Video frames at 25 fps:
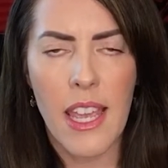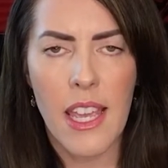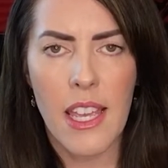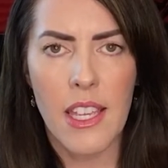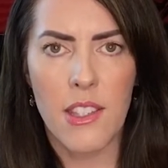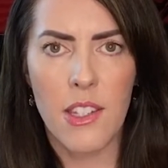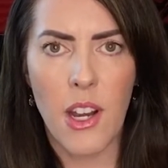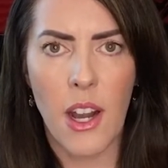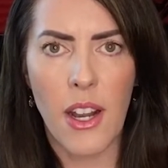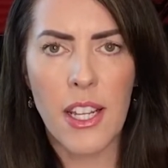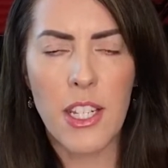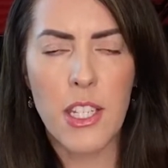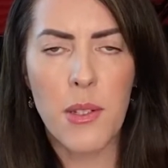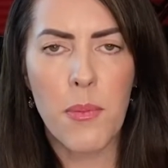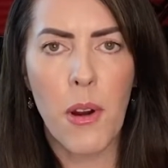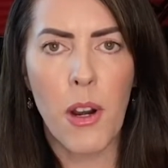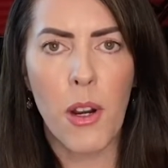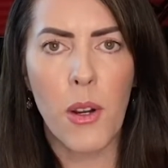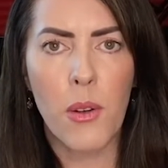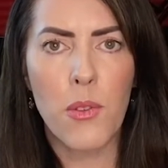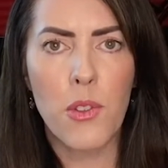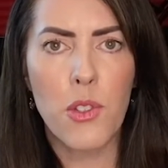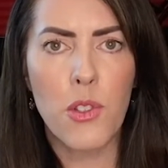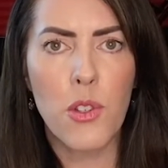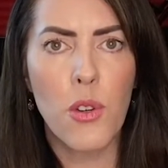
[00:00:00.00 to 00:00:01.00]
Starting
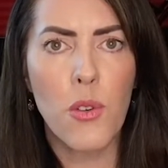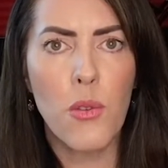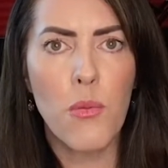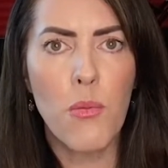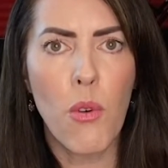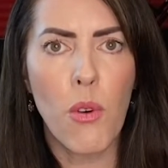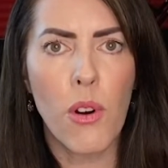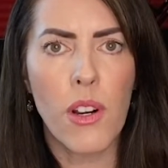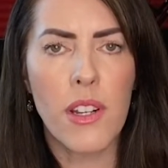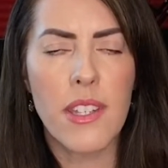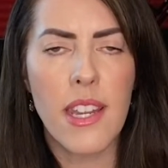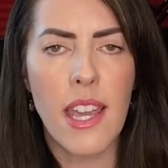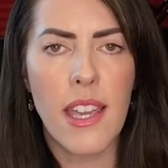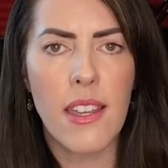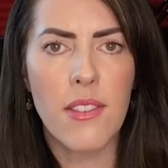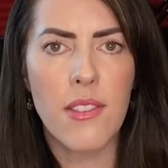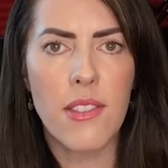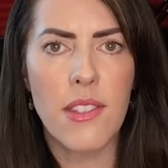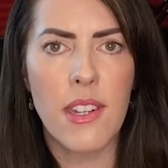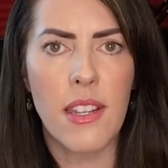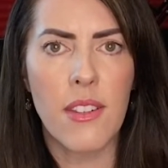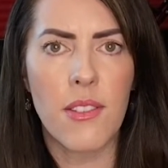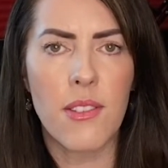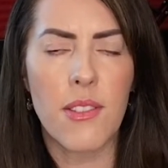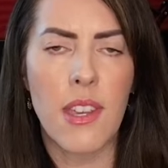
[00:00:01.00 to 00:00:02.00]
tomorrow, two more
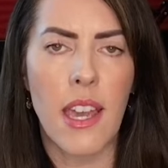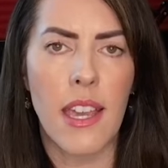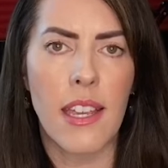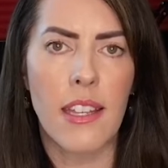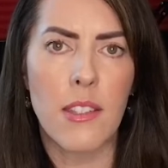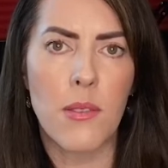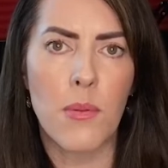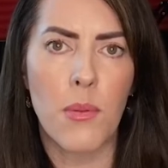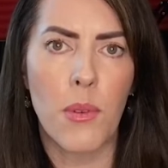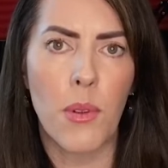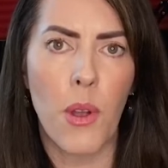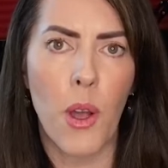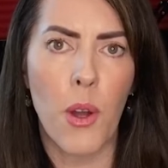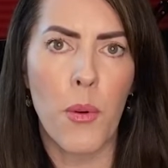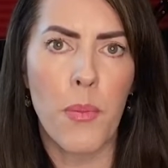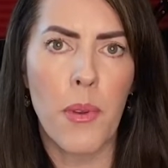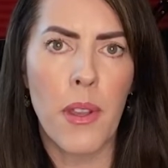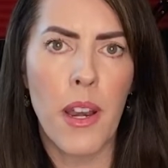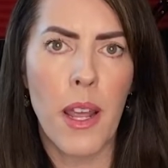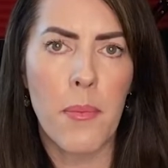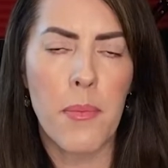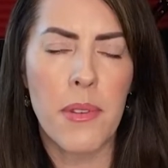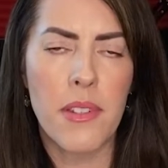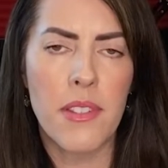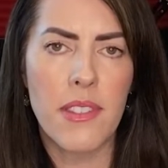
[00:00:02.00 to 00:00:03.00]
testing sites will open
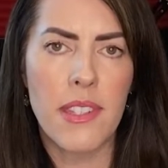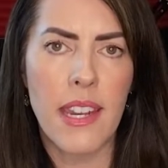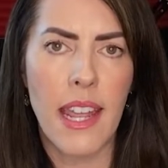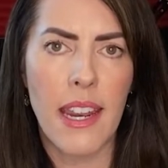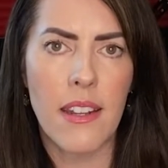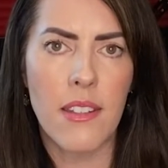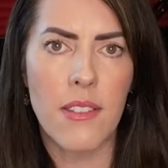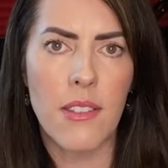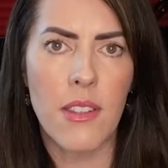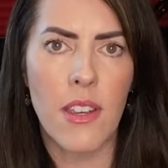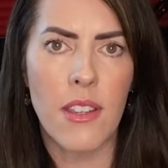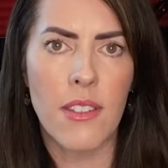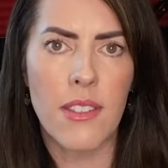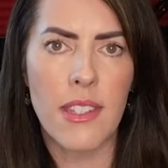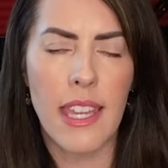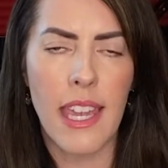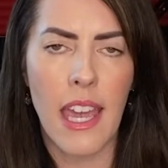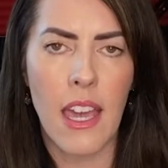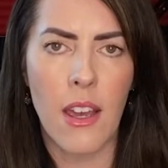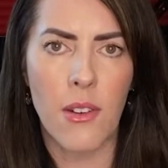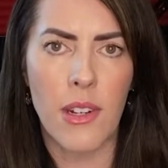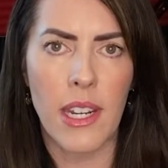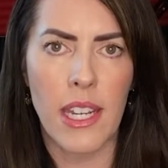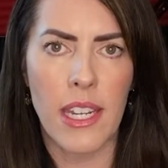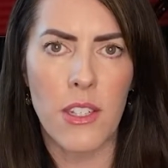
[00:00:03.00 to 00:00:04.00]
up in Stanislaus
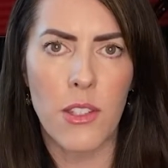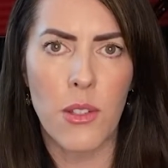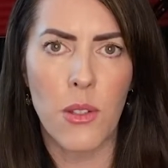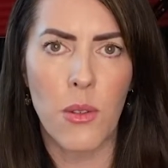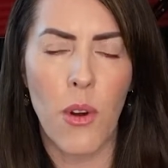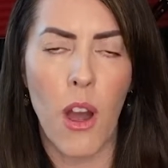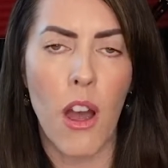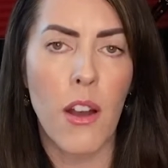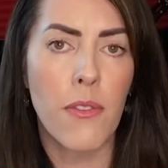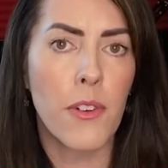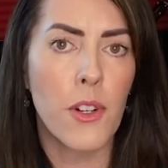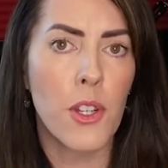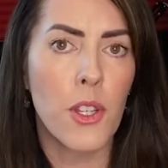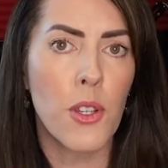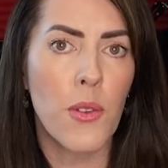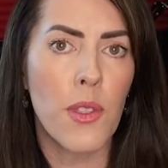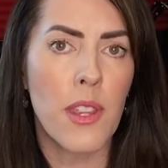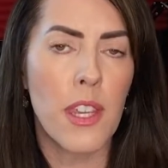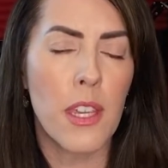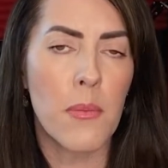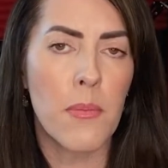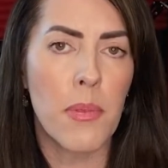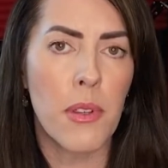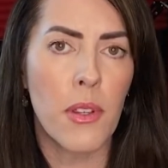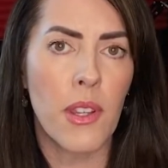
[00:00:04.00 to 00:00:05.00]
County to offer you
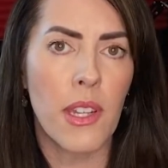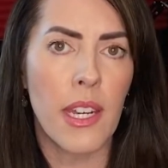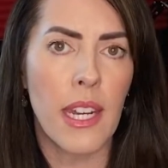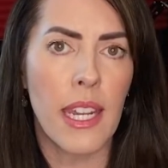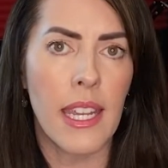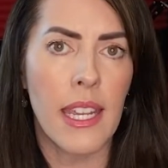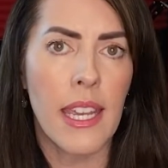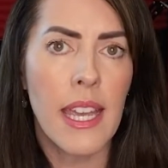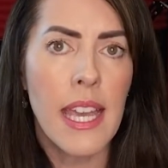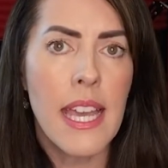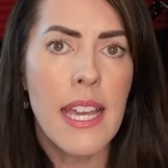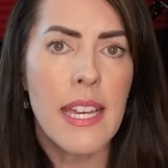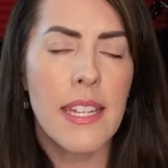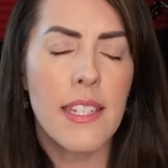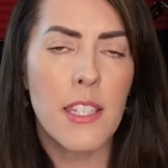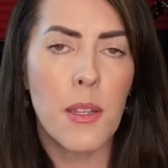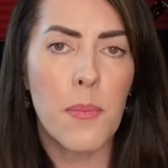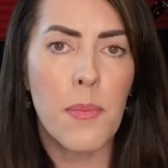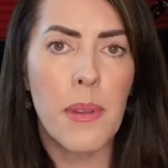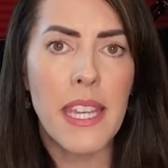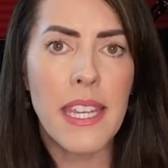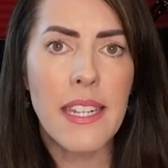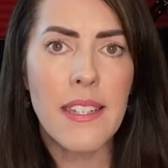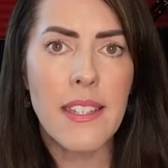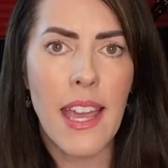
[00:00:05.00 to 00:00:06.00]
the ability to
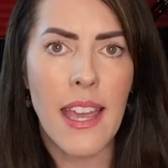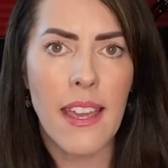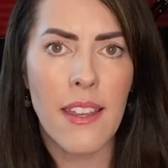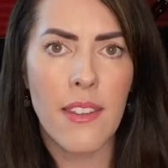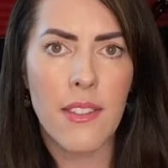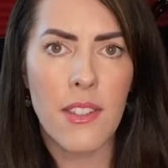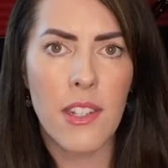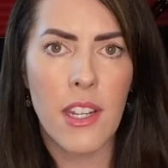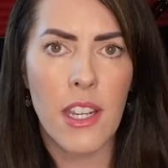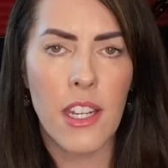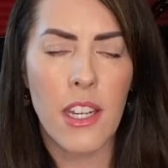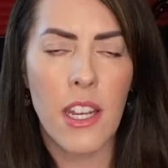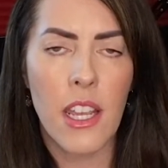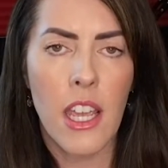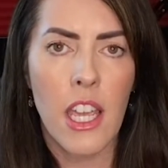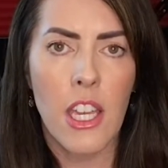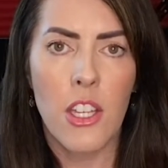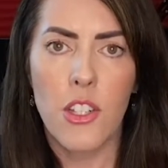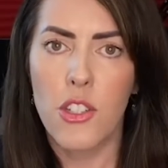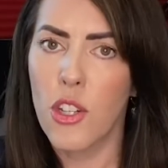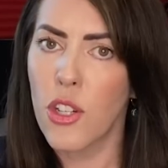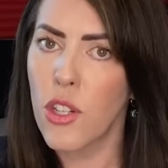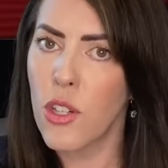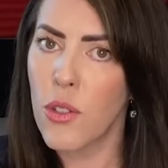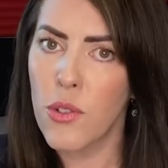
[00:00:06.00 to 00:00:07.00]
be tested
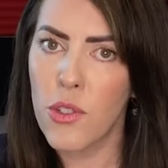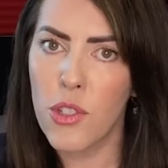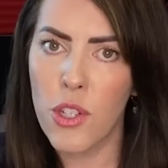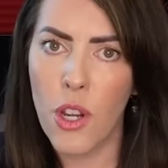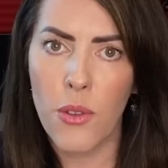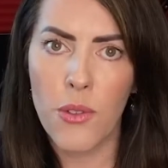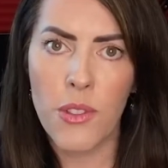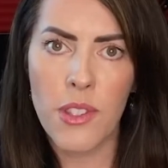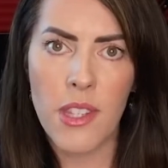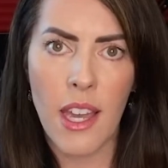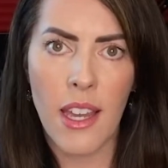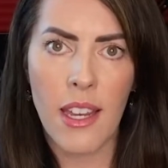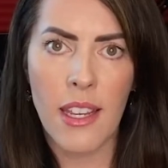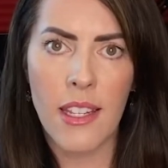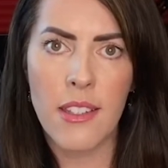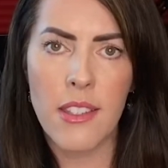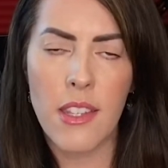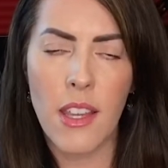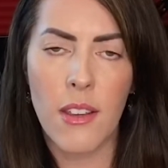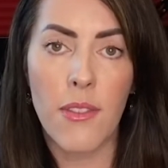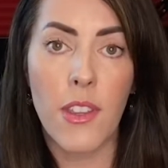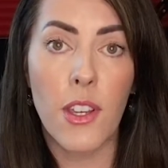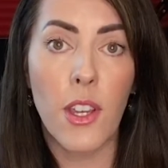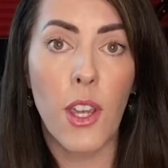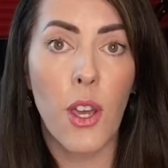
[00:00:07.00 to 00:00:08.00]
should you show signs
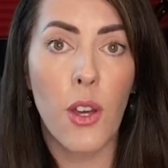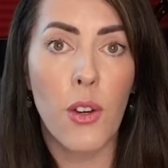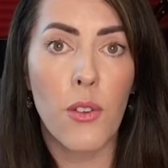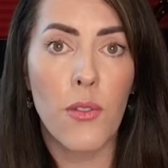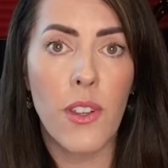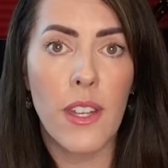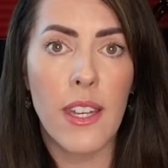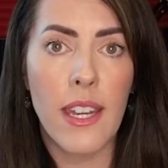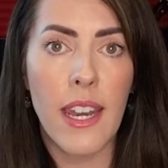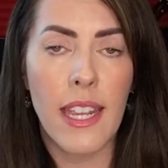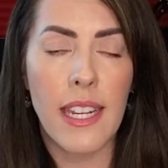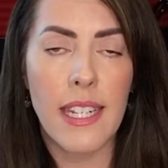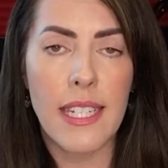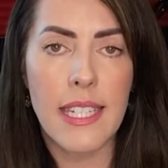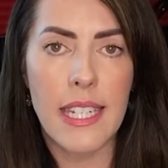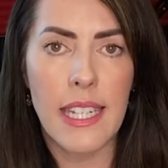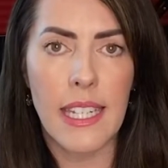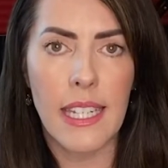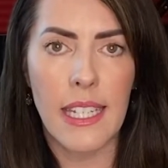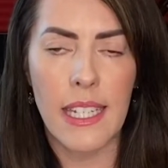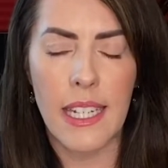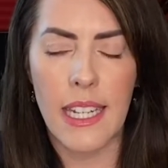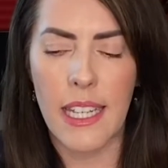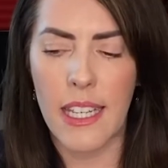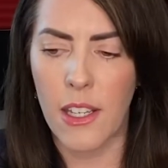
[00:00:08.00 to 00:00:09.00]
of the
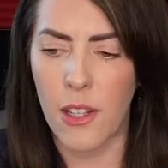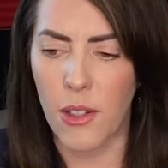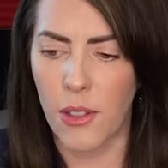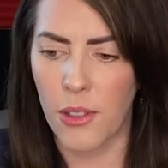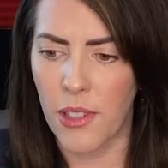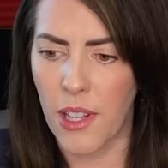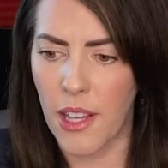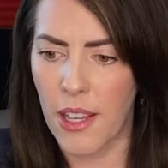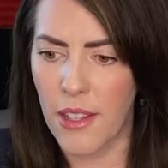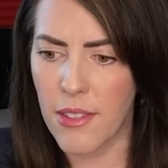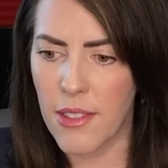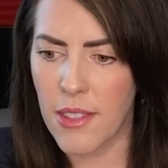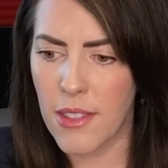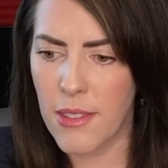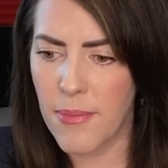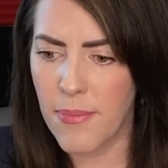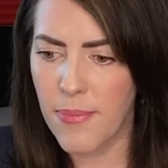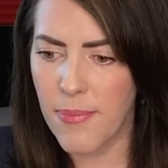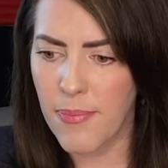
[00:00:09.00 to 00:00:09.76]
COVID-19 illness.